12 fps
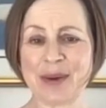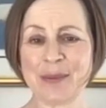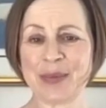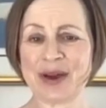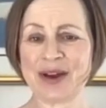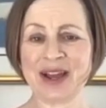
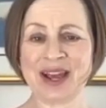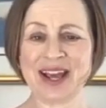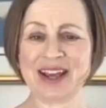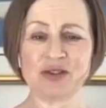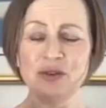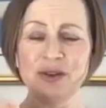But
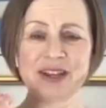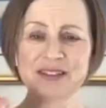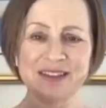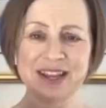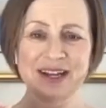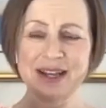it's not
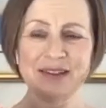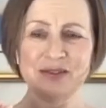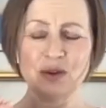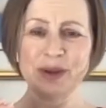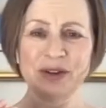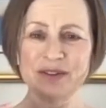necessarily, it's
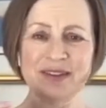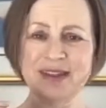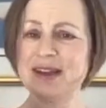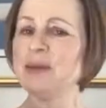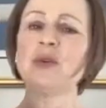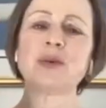not because it's
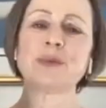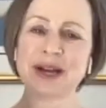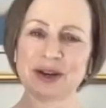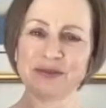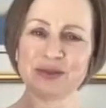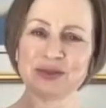any more
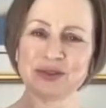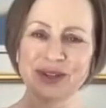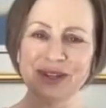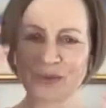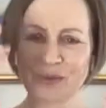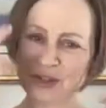powerful
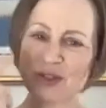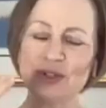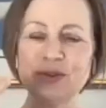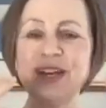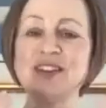doing it with the two,